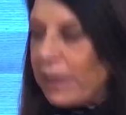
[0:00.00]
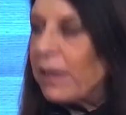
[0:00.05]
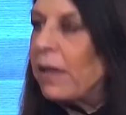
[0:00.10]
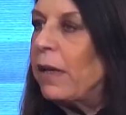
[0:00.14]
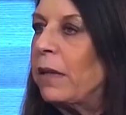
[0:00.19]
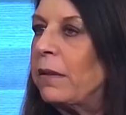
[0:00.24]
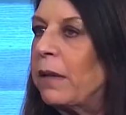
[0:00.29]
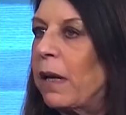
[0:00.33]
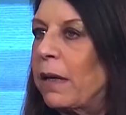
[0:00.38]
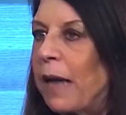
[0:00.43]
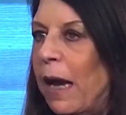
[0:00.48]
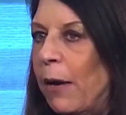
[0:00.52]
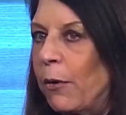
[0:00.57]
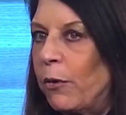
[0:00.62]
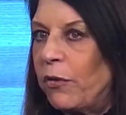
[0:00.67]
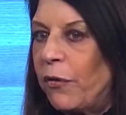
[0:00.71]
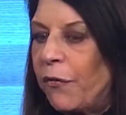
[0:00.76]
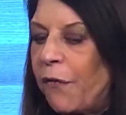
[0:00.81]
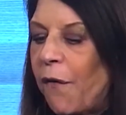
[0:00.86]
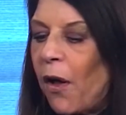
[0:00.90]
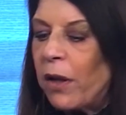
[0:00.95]
wasn't
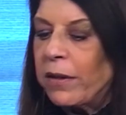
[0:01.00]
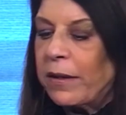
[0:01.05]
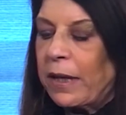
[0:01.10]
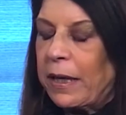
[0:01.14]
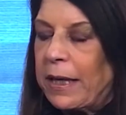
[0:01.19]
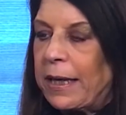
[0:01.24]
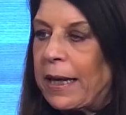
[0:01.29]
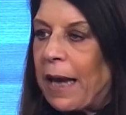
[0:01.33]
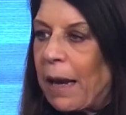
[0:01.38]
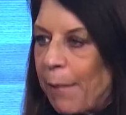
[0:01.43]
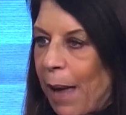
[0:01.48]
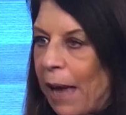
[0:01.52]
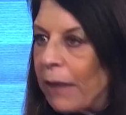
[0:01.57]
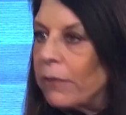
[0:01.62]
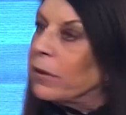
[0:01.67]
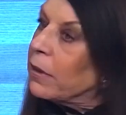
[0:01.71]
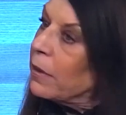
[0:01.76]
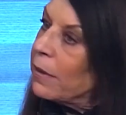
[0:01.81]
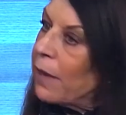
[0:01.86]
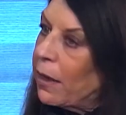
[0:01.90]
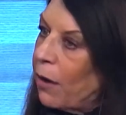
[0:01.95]
Netanyahu's fault that he came
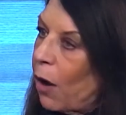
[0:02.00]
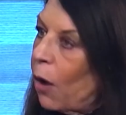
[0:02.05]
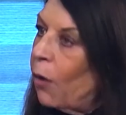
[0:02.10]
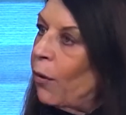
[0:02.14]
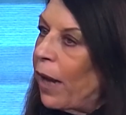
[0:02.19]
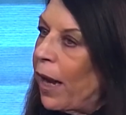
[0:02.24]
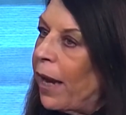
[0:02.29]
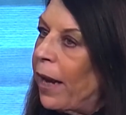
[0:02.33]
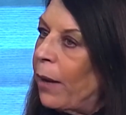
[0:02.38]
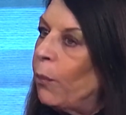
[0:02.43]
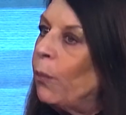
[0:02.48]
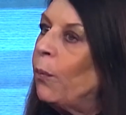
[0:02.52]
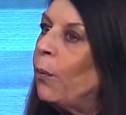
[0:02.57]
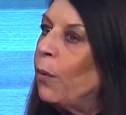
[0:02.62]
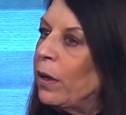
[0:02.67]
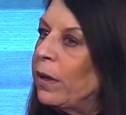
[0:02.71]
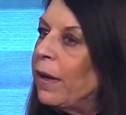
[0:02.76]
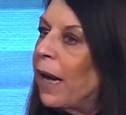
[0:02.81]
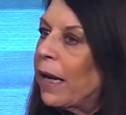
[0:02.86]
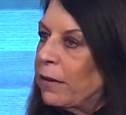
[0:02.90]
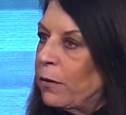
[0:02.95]
out and said, okay,
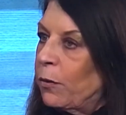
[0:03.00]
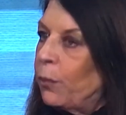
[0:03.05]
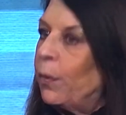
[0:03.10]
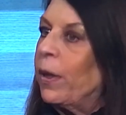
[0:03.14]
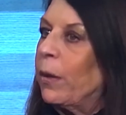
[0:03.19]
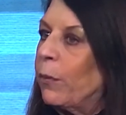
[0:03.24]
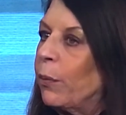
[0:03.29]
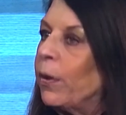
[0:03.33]
next week